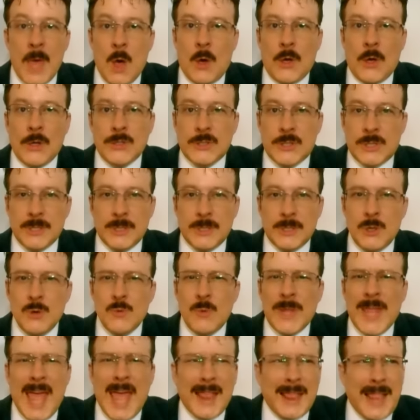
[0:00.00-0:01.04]
because
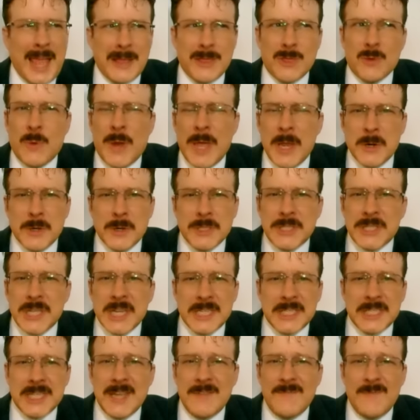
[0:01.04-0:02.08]
you would get like
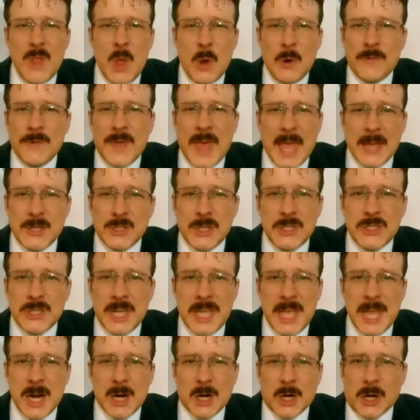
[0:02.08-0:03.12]
360 notifications
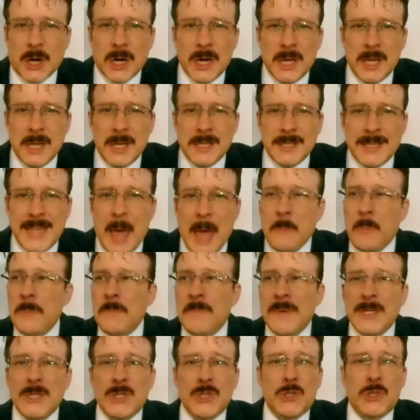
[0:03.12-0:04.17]
a year. That
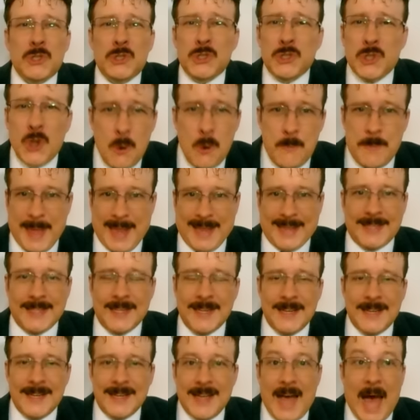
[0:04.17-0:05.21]
would be stupid.
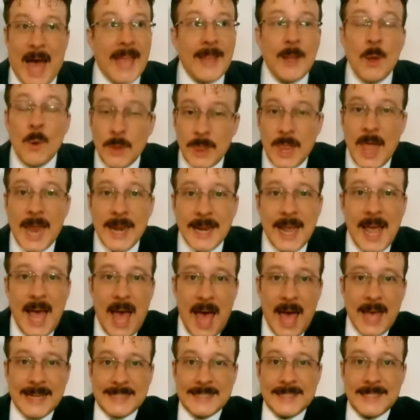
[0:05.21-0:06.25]
I know a lot of
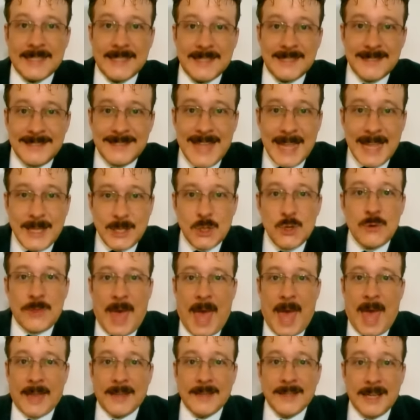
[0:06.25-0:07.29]
guys that do
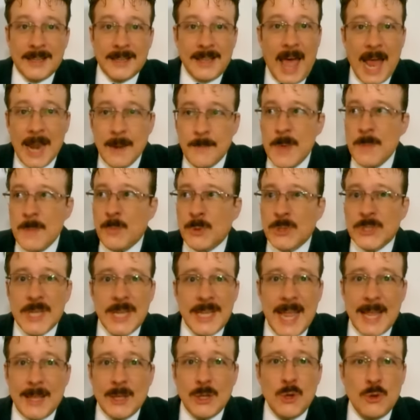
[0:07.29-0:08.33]
that. A lot of people
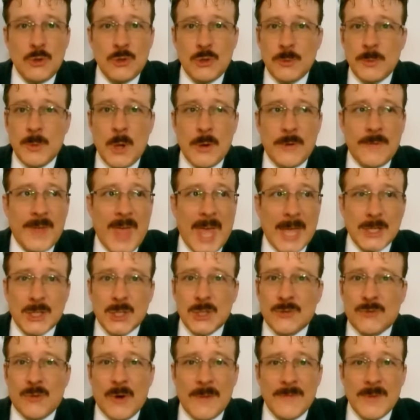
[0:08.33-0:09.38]
send out YouTube
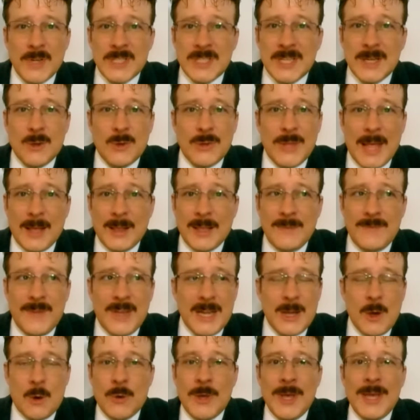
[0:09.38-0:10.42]
notifications for every single daily
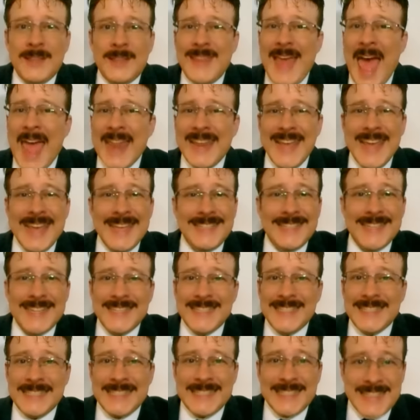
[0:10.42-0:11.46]
video. That is
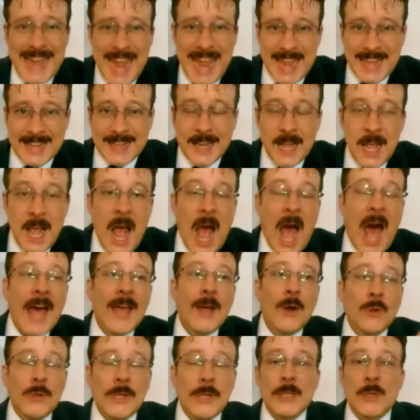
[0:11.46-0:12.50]
insane.
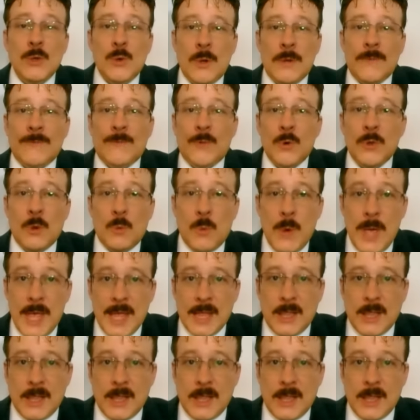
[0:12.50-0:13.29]
I only do it for the